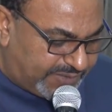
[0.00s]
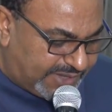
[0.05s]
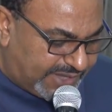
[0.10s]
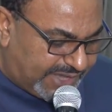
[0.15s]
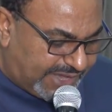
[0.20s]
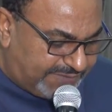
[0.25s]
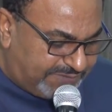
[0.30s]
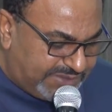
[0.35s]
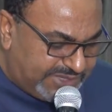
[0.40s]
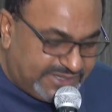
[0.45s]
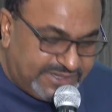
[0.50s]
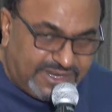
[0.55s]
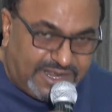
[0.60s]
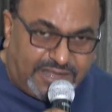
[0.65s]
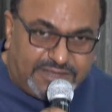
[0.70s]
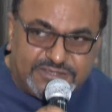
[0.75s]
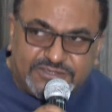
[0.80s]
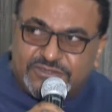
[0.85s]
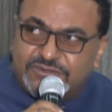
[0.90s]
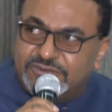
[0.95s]
I've been
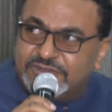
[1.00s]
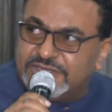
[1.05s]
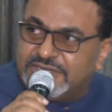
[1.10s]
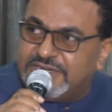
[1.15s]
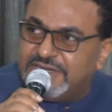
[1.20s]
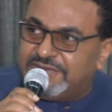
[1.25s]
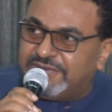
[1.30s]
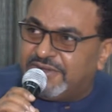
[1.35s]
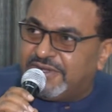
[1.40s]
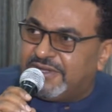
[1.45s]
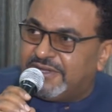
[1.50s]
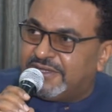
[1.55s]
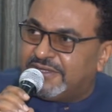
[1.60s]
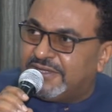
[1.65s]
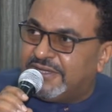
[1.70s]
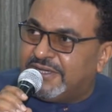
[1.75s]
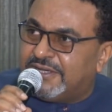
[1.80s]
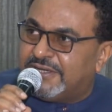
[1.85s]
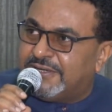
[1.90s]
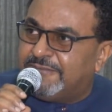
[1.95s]
asked to deliver
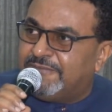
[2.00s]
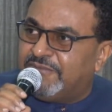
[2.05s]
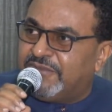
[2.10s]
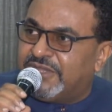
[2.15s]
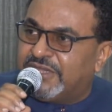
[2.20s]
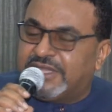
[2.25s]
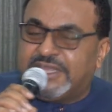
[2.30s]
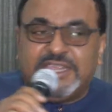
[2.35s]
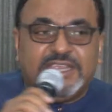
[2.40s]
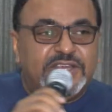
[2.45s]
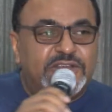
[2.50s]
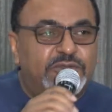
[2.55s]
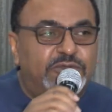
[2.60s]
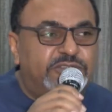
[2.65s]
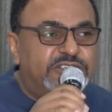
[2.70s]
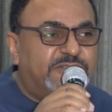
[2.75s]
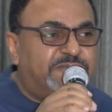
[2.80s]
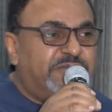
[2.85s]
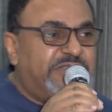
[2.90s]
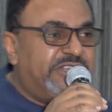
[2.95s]
a
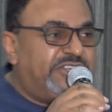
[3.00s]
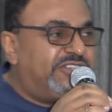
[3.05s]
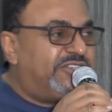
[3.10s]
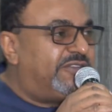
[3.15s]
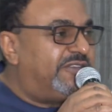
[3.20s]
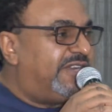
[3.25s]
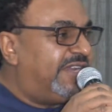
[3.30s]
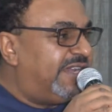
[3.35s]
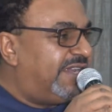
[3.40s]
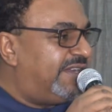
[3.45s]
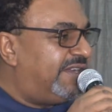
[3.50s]
keynote speech today,